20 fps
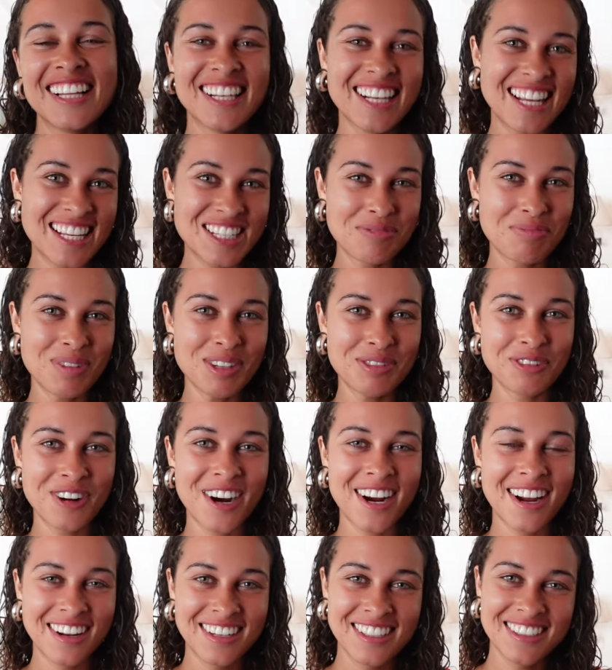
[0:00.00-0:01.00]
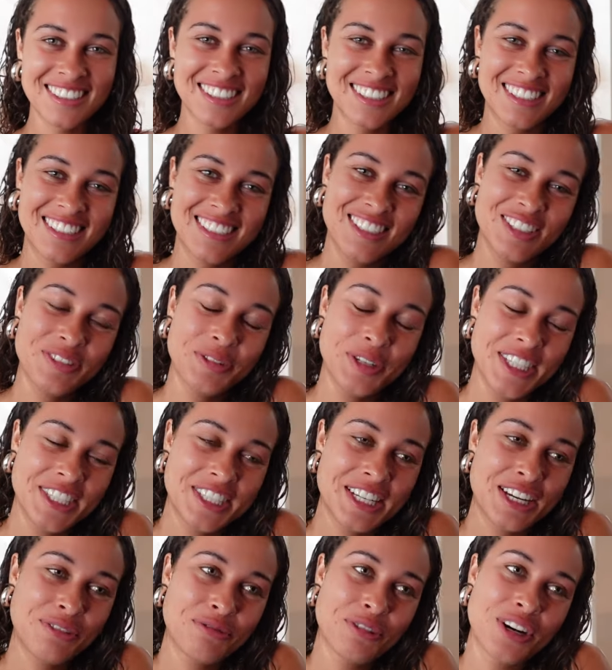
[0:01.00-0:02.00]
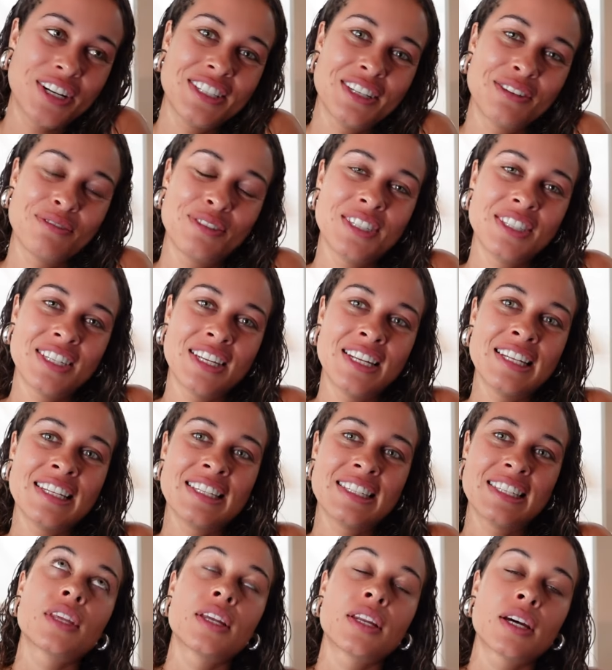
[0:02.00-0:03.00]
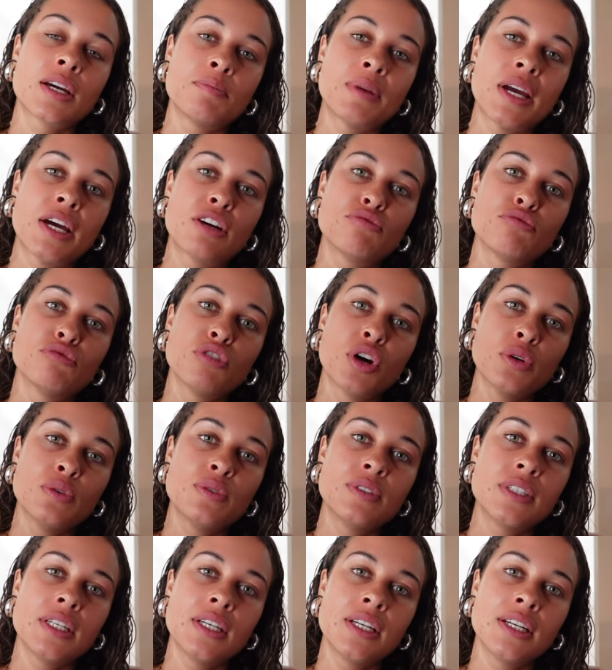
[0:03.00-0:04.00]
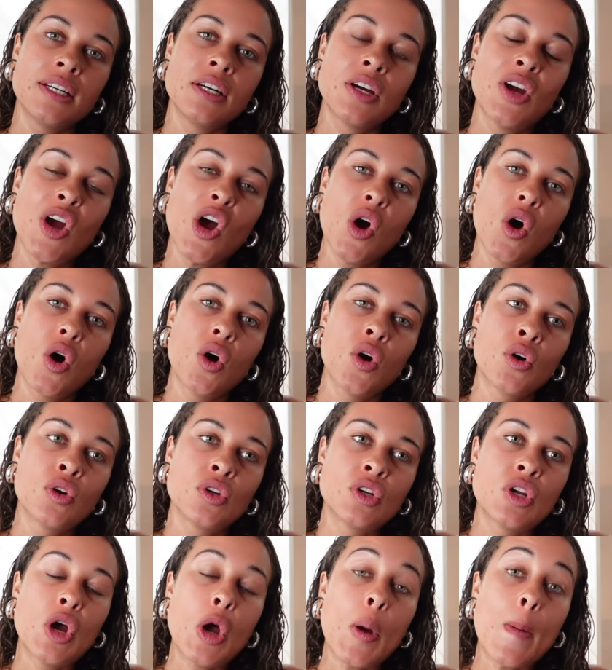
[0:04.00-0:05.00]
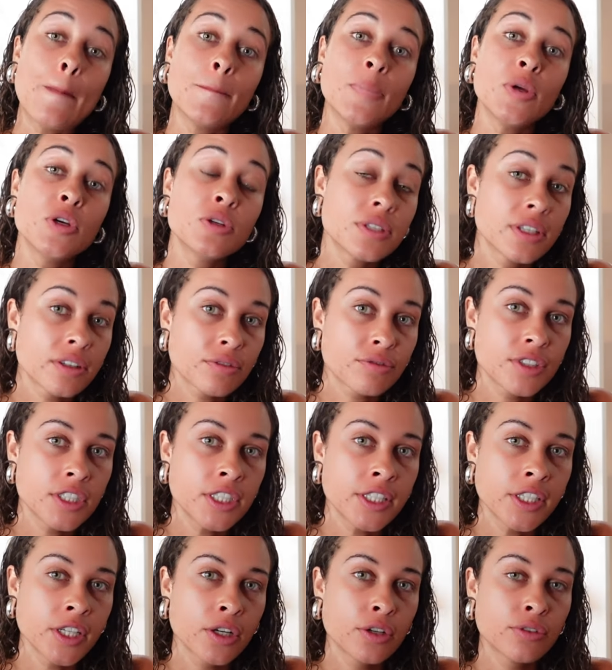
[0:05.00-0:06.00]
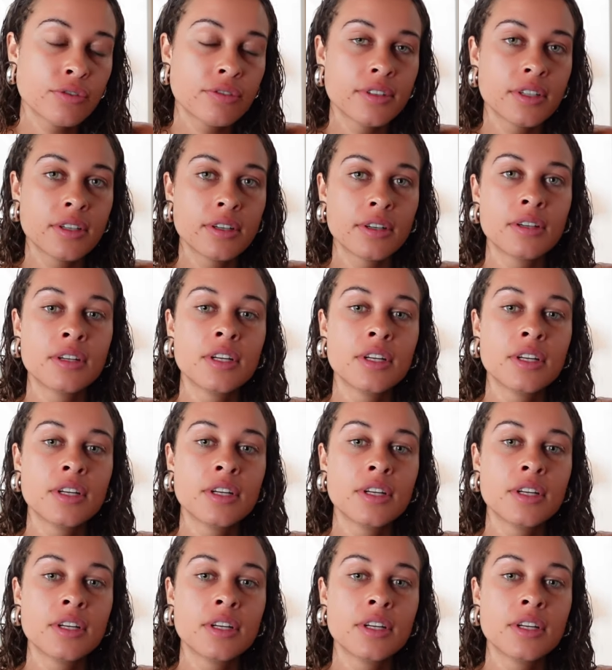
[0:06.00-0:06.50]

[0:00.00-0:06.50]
let's be friends so we stayed friends ever since then I met Rosie on a music video for